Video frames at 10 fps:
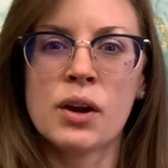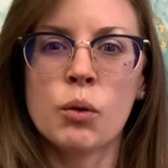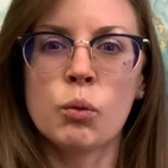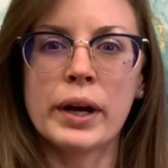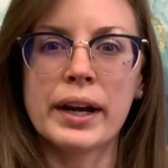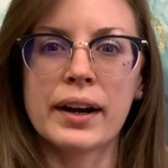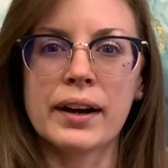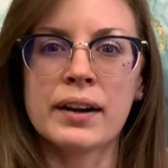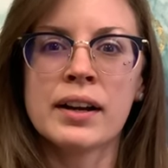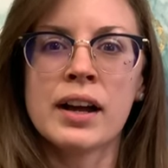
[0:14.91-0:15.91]

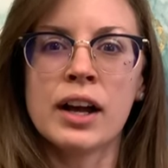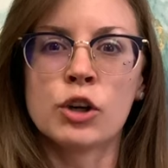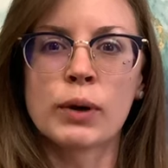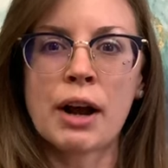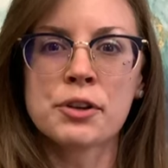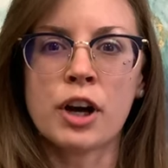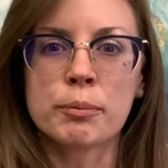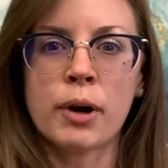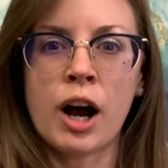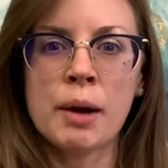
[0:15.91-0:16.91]
where a groundhog
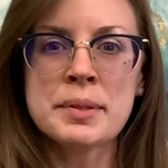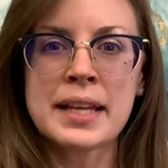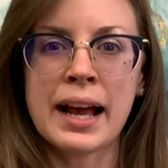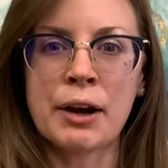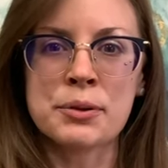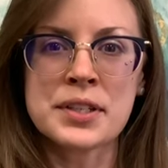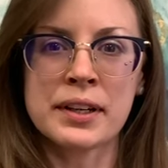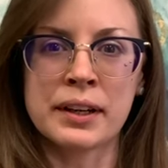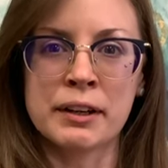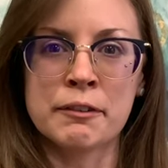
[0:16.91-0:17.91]
pops out
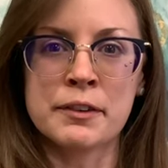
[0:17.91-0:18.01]
of